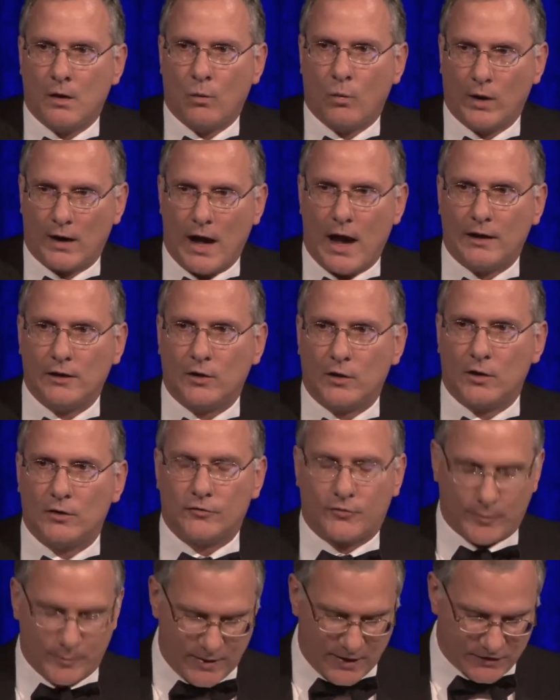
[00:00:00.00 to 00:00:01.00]
What I
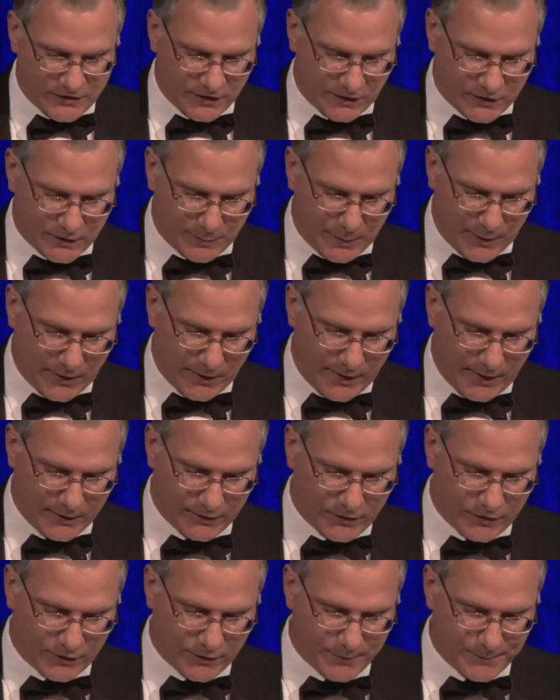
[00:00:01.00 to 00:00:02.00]
learned from this
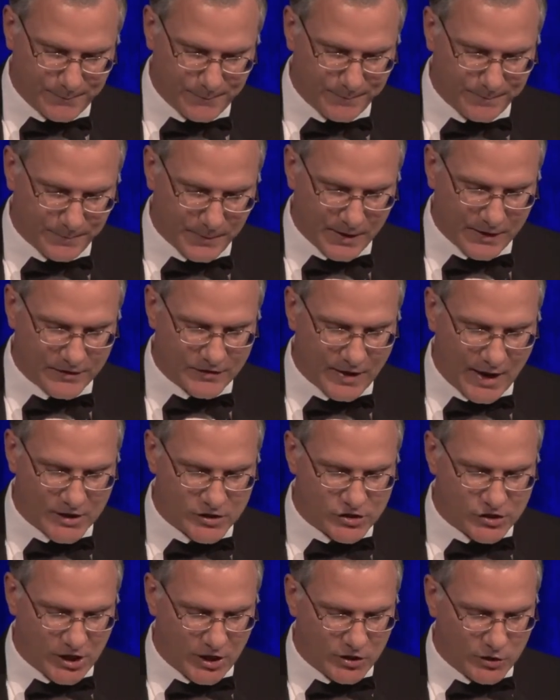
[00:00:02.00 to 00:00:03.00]
experience is
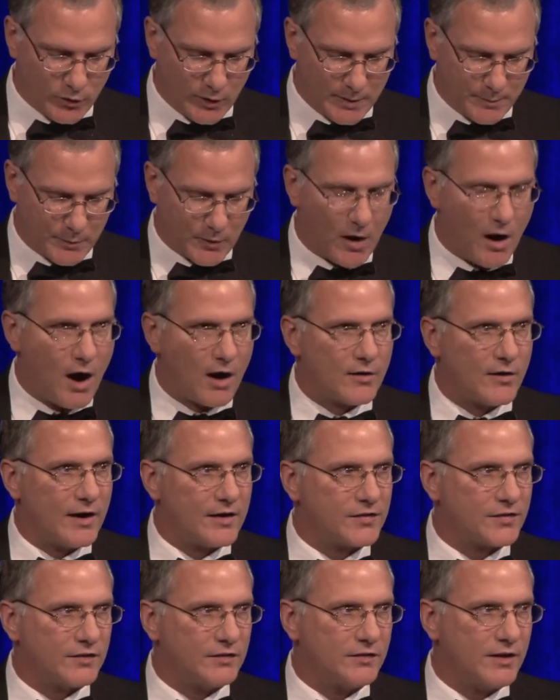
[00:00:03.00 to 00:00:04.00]
that genuine
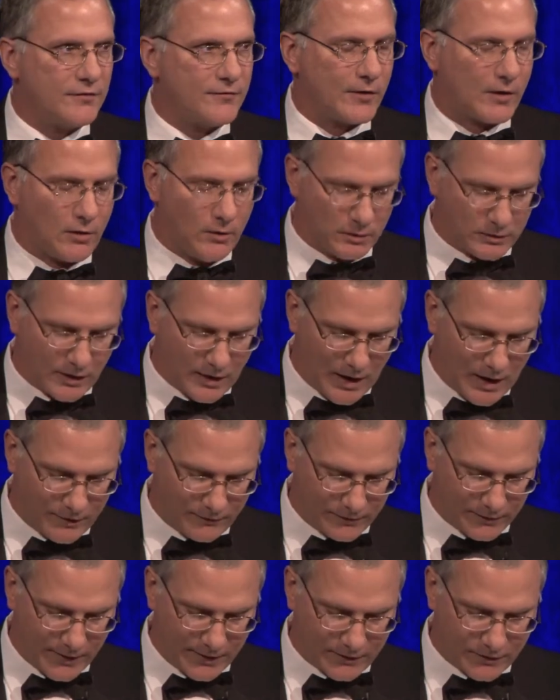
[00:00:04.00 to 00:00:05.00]
progress in difficult
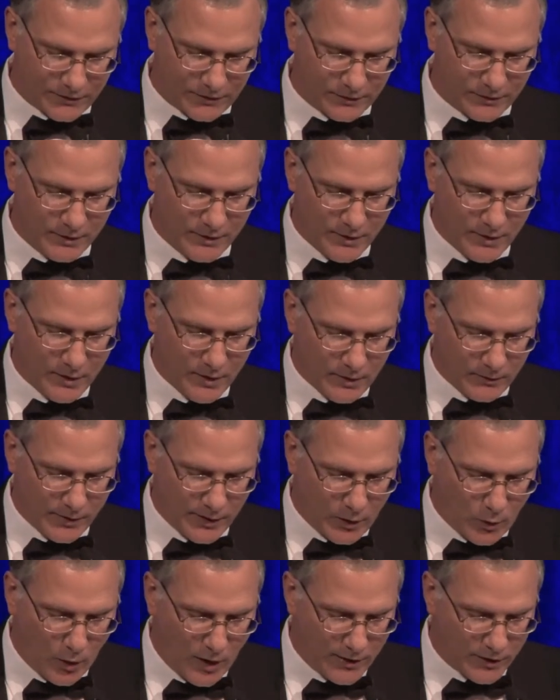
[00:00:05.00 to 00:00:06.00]
conflicts
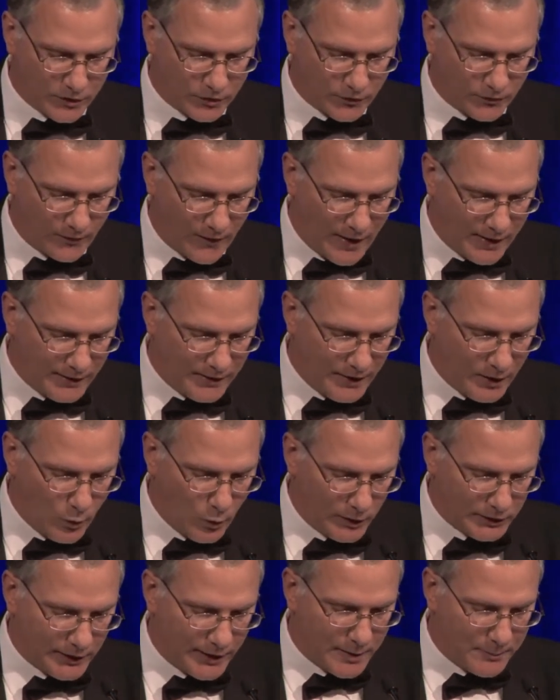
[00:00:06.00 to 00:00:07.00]
requires finding
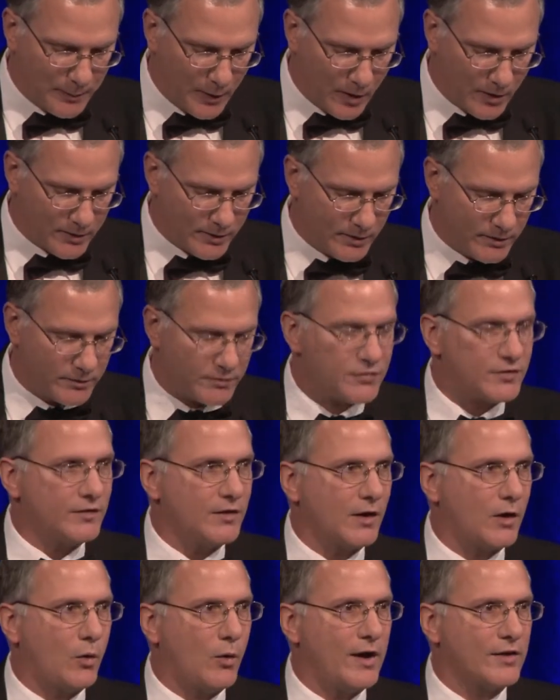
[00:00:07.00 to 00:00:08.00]
willing partners
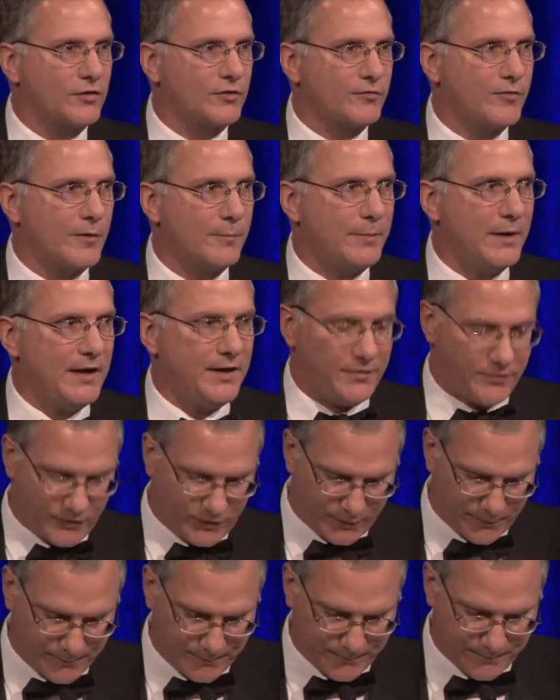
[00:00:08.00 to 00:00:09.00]
in the quest for
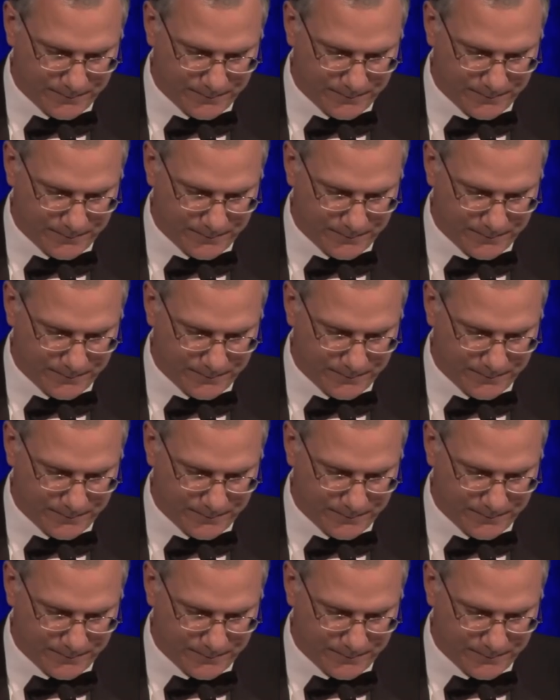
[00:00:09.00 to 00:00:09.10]
peace.